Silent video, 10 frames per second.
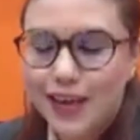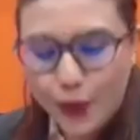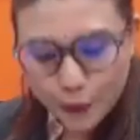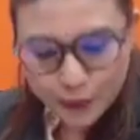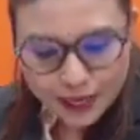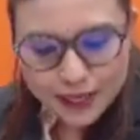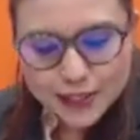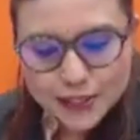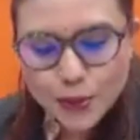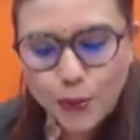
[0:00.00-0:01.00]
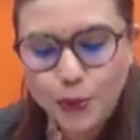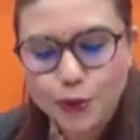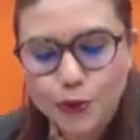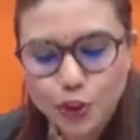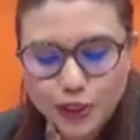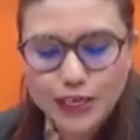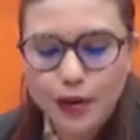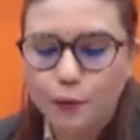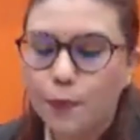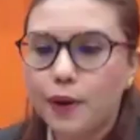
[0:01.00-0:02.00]
Okay, so usually
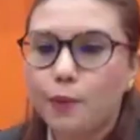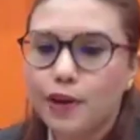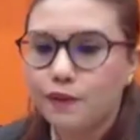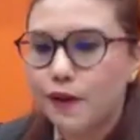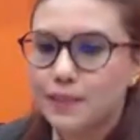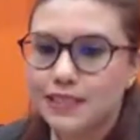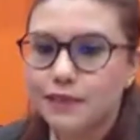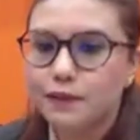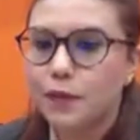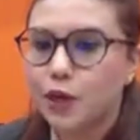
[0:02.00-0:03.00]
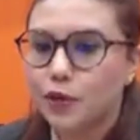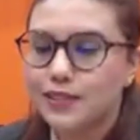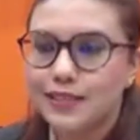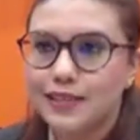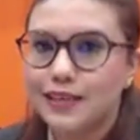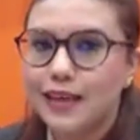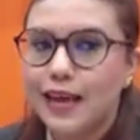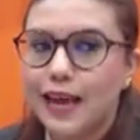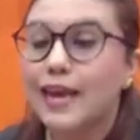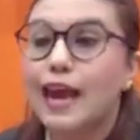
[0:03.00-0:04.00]
appropriate polypharmacy will be considered
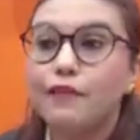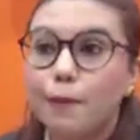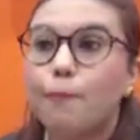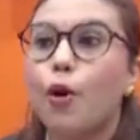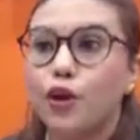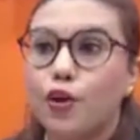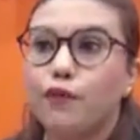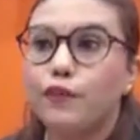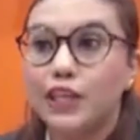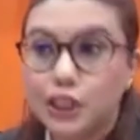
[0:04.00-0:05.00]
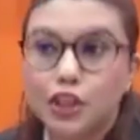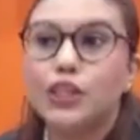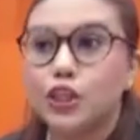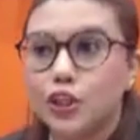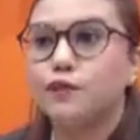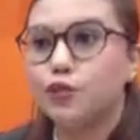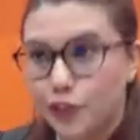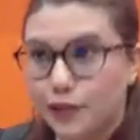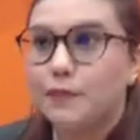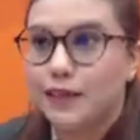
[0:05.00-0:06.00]
at every point of initiation of
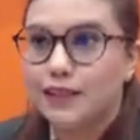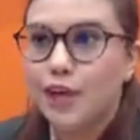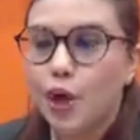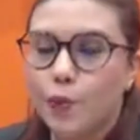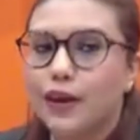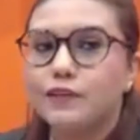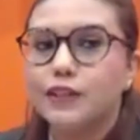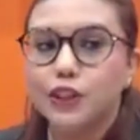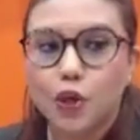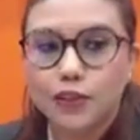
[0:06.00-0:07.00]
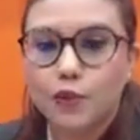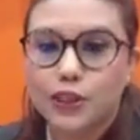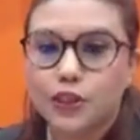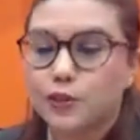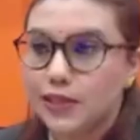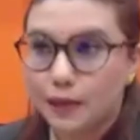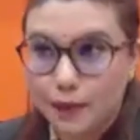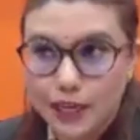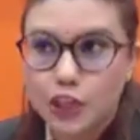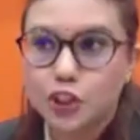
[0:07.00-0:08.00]
treatment. Whenever the doctor wants to start
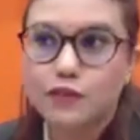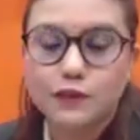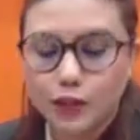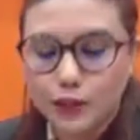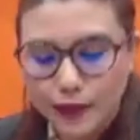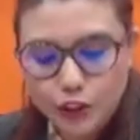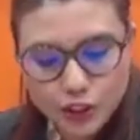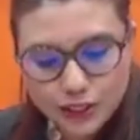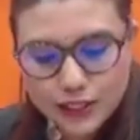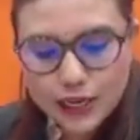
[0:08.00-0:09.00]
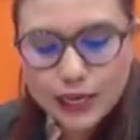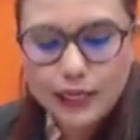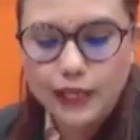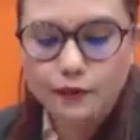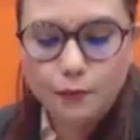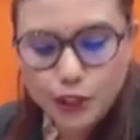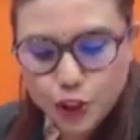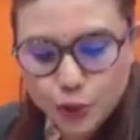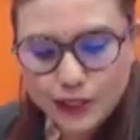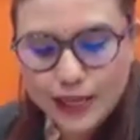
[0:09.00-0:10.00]
medications for the patient, they will make
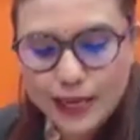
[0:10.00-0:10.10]
sure that